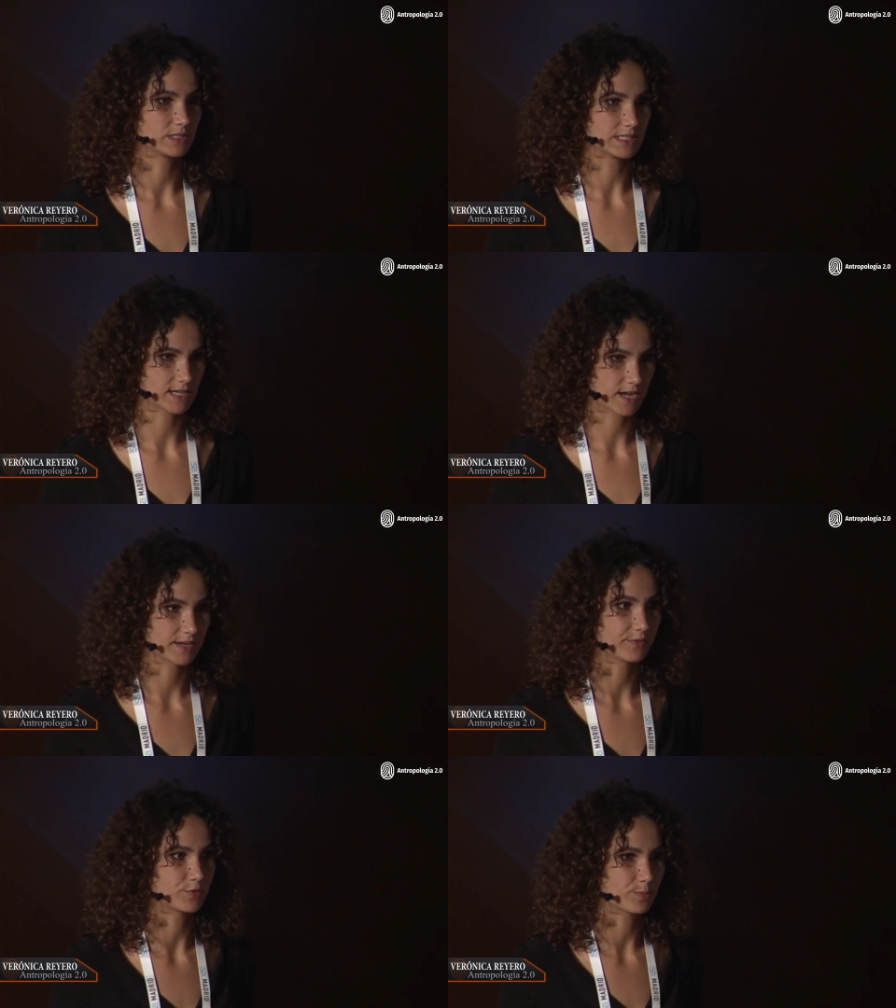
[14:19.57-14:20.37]
design
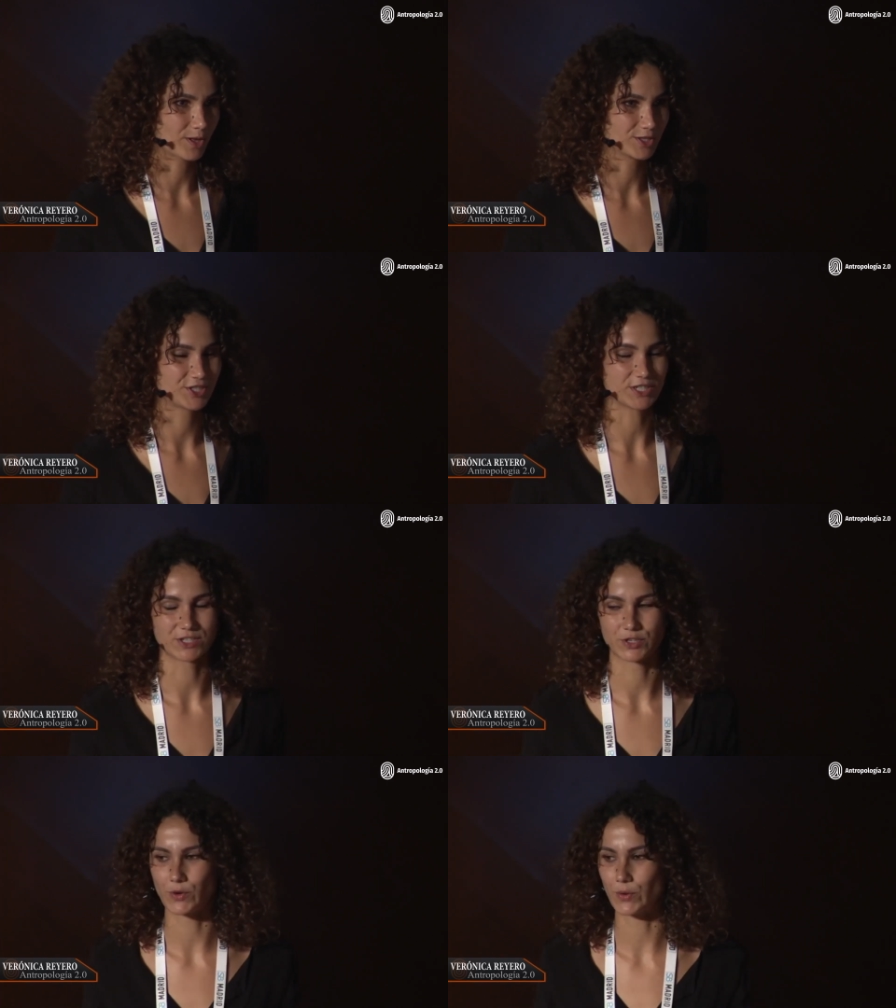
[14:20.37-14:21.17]
anthropology.
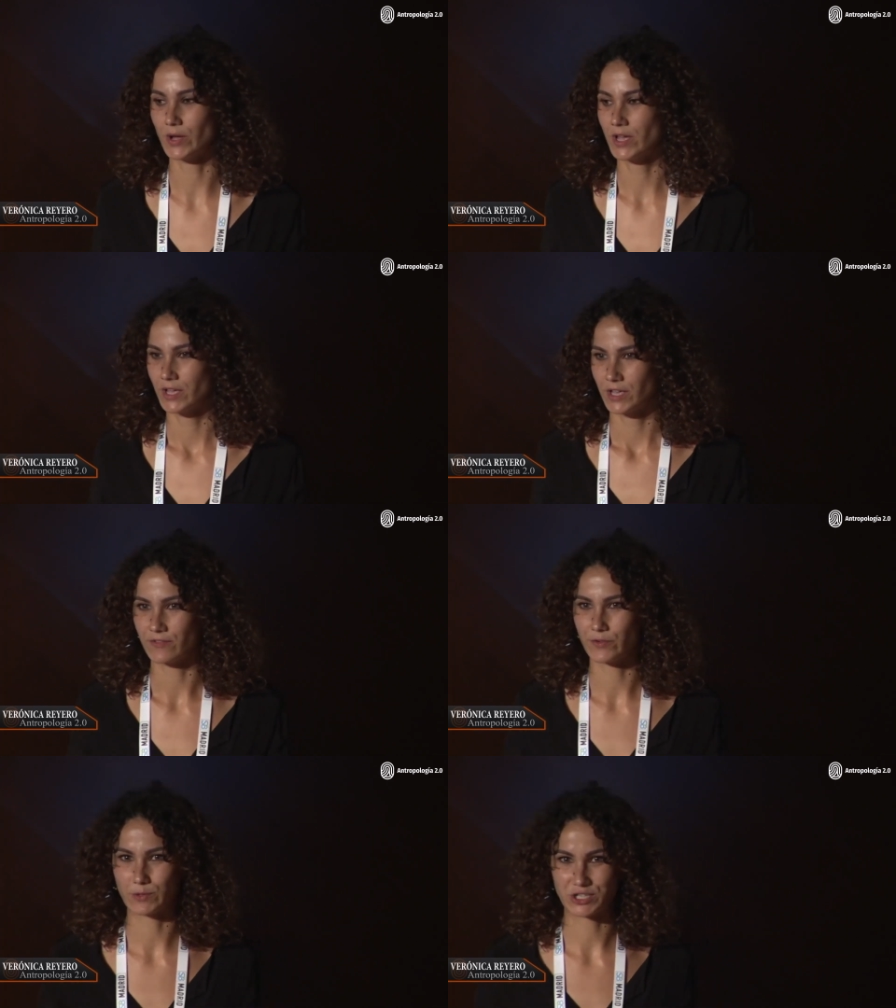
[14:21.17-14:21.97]
So if
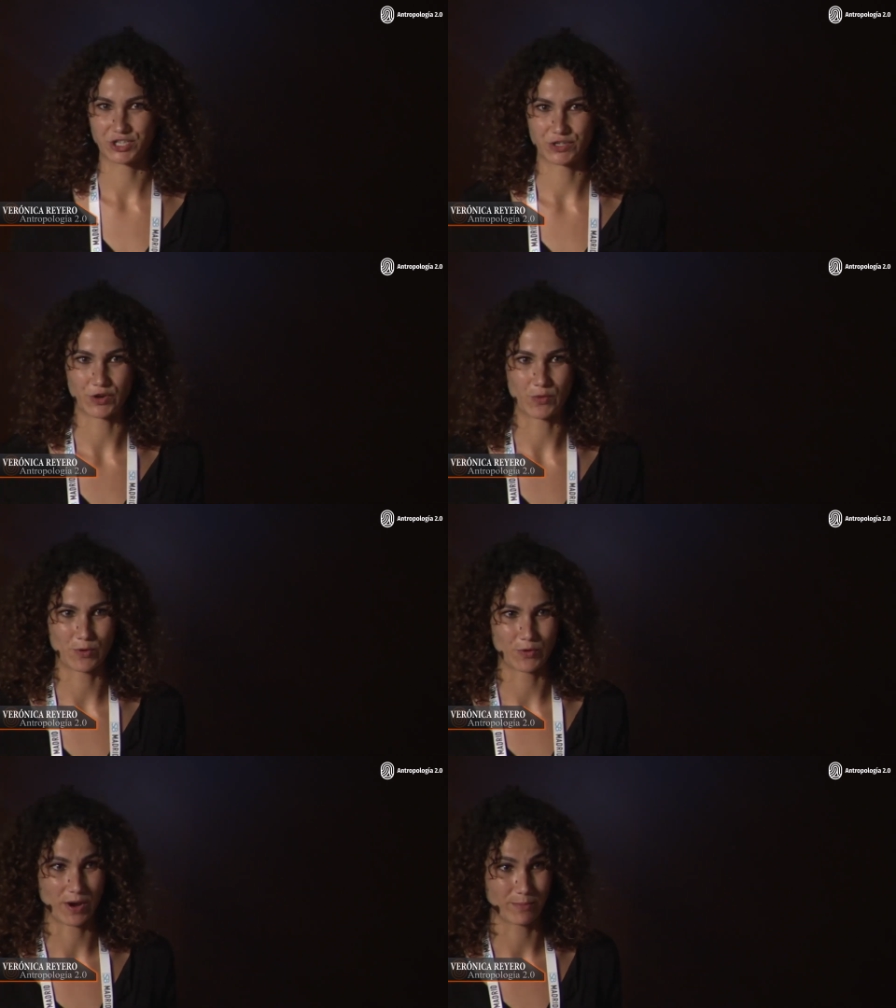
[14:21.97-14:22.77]
you wish to know
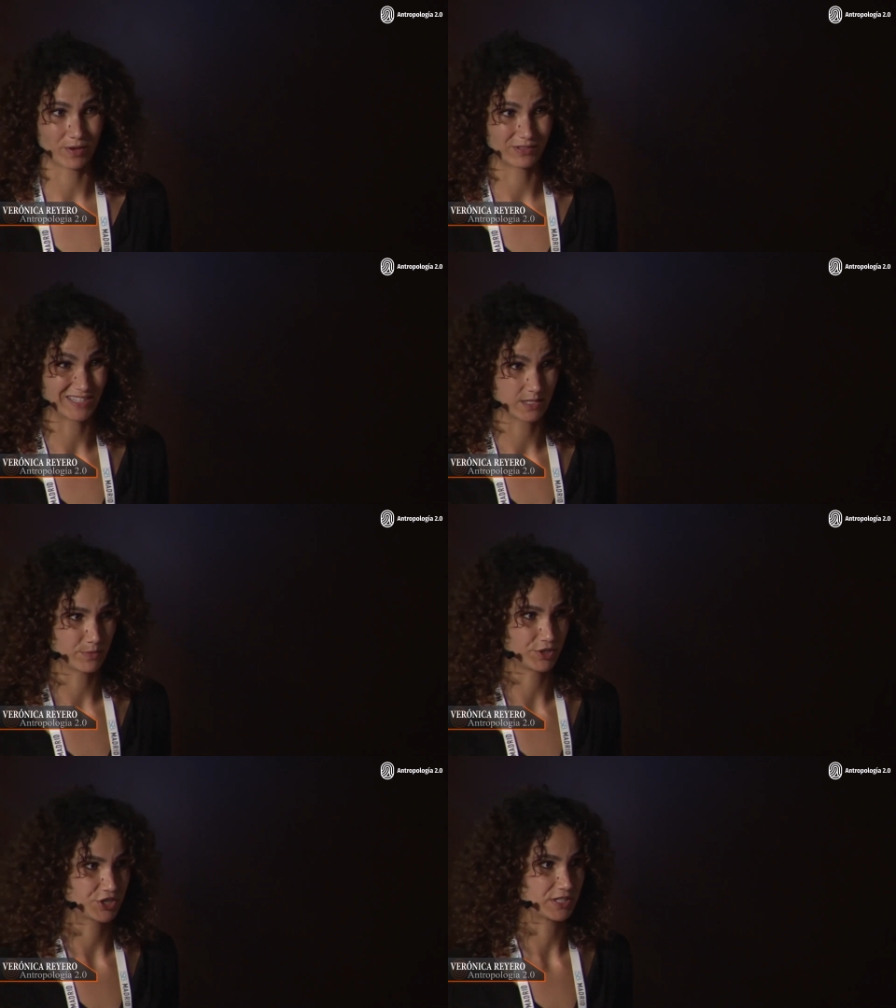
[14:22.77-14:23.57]
more about this
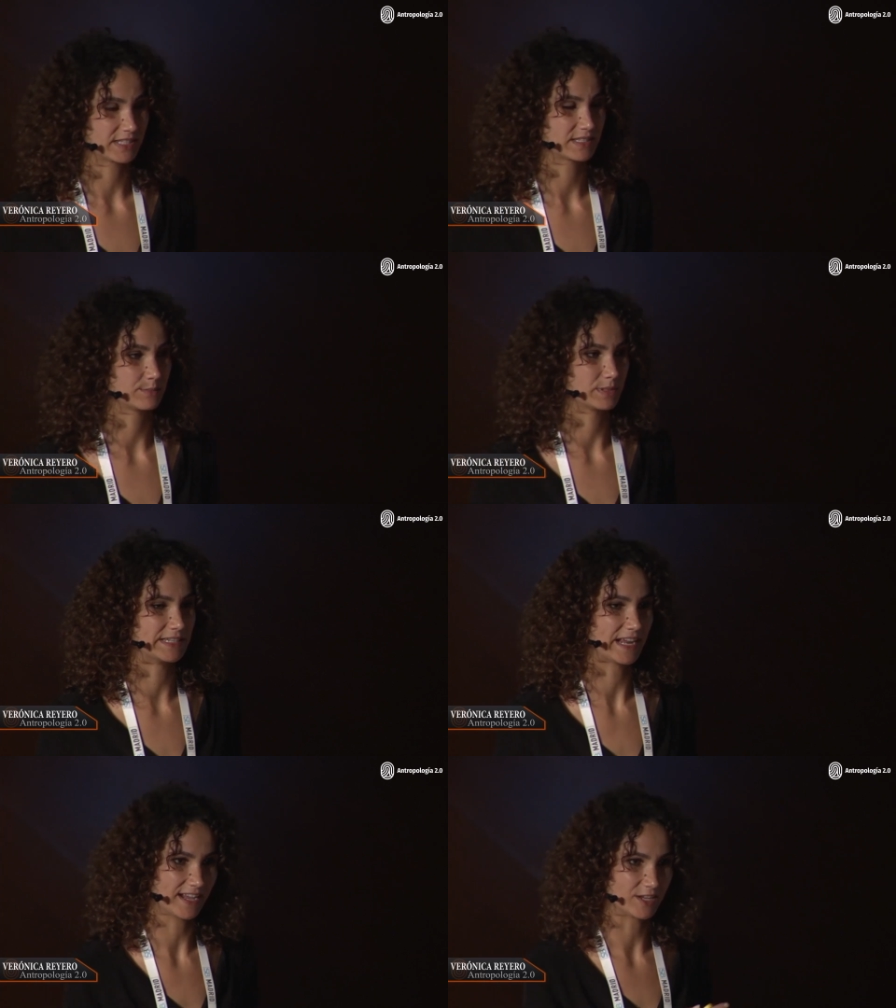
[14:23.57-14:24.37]
emergent discipline,
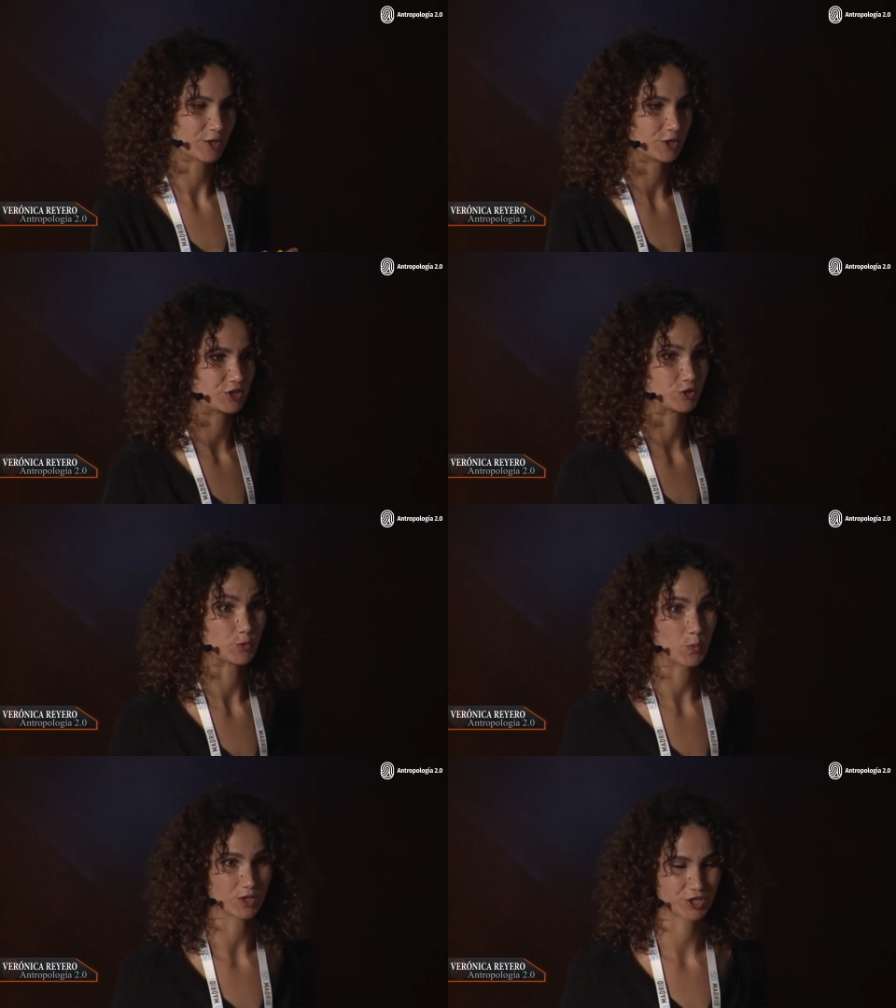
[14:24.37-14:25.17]
I encourage you to
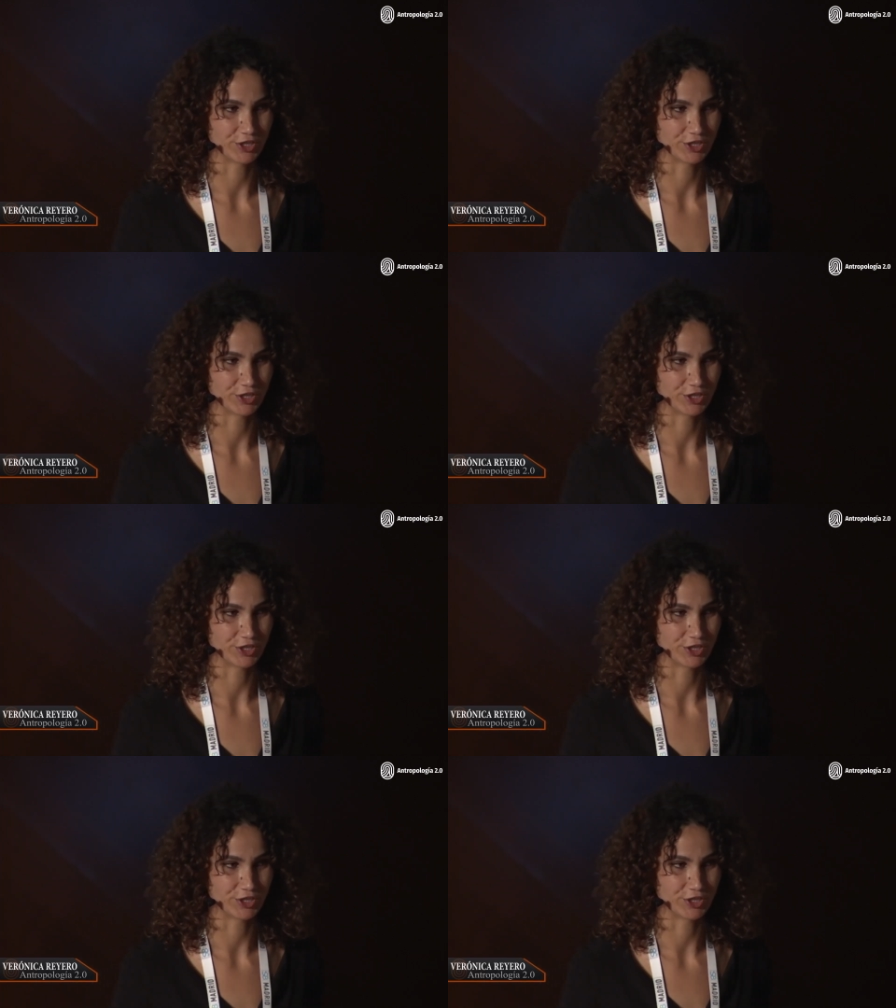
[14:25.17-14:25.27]
watch it